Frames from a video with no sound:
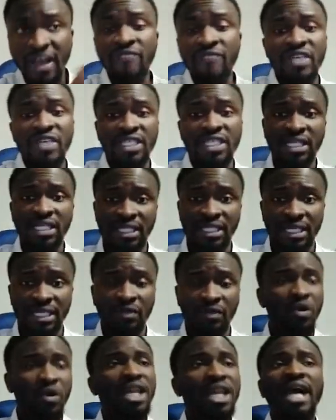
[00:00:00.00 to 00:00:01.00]
verse 33,
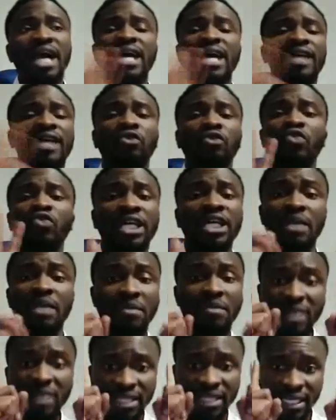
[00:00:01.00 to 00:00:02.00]
"Wala yatunaka
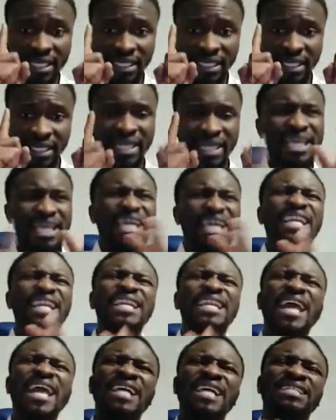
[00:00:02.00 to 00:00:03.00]
bimathalin
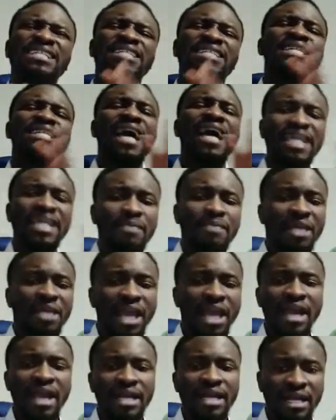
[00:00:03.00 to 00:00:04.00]
illa jinaka
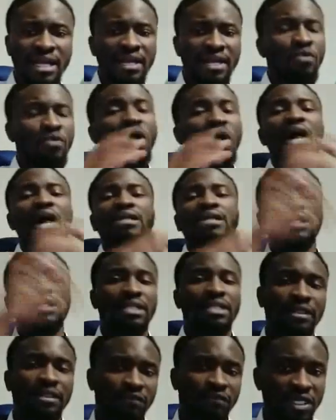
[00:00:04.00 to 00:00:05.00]
bilhaq wa
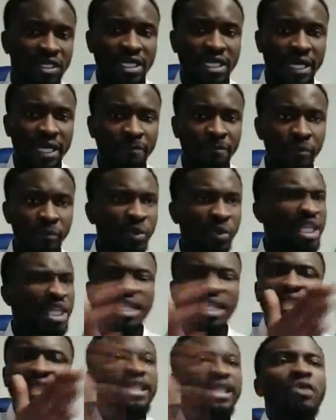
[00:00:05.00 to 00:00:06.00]
ahsana tafsira."
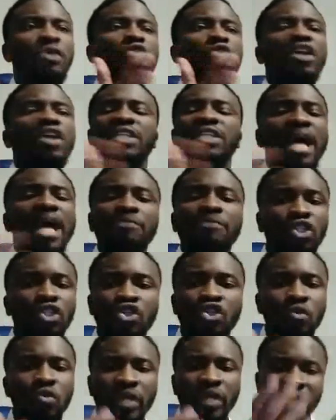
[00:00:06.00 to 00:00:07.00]
They will not come to
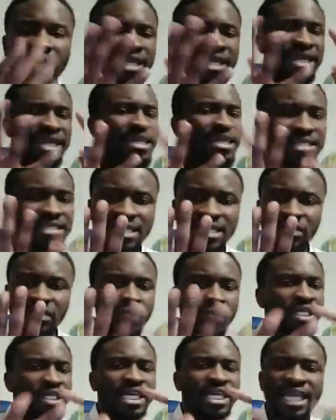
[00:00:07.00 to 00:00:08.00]
you with an instance,
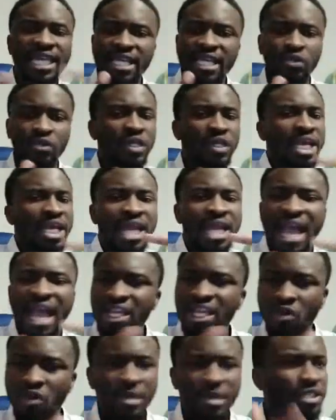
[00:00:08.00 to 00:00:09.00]
with a case, with an
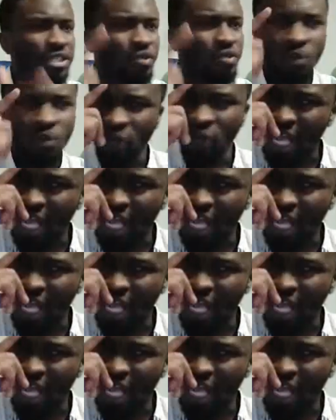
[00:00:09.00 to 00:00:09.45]
argument, with an